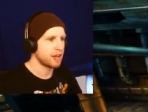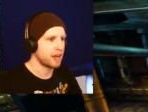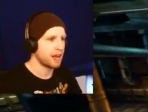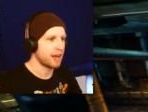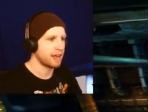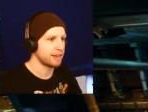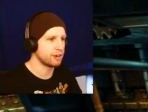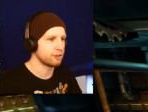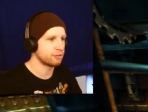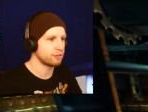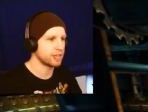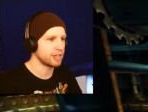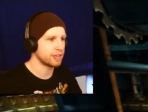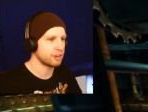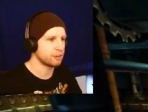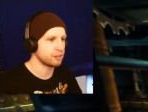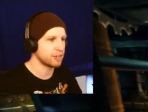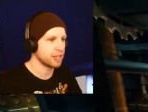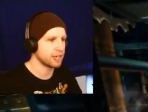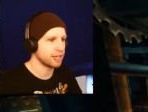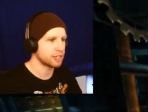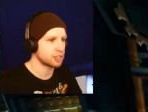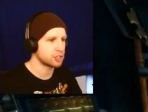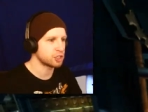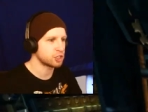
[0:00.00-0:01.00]
I know that you're
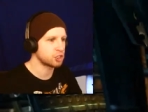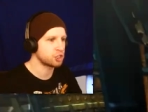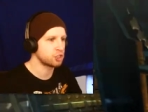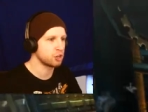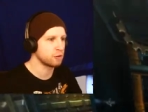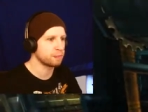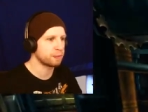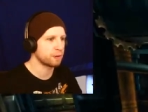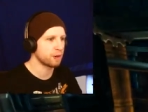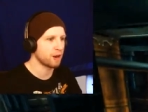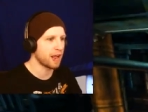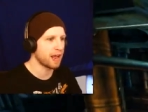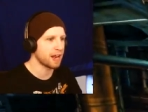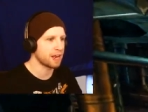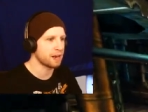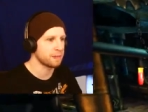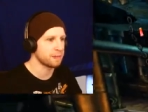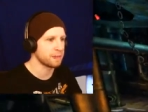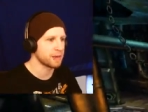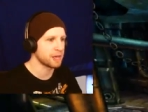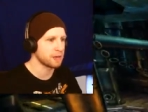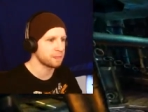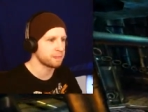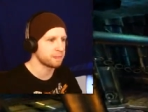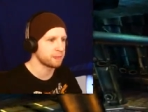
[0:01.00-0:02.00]
like a super
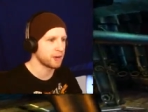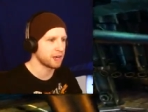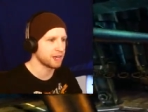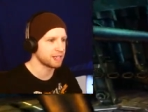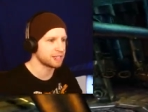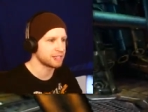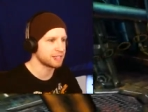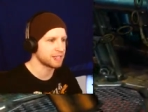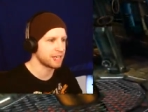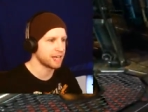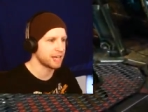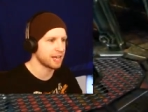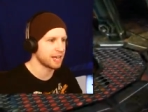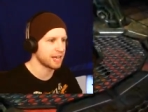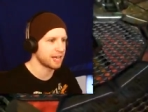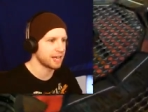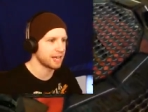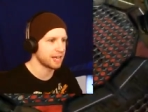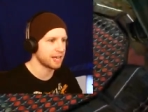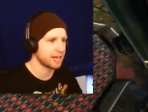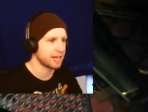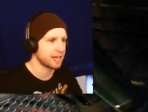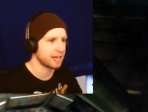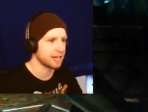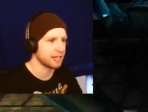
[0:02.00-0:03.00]
enemy, but
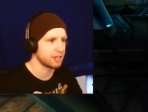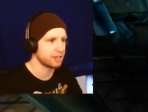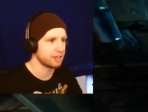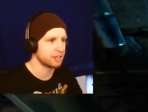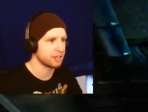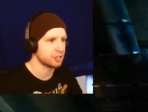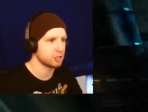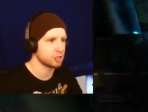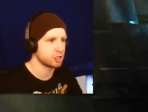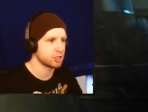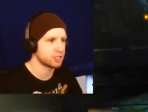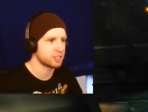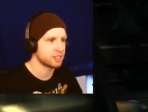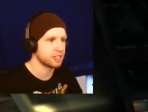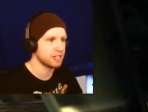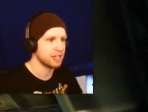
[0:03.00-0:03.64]
uh, you can just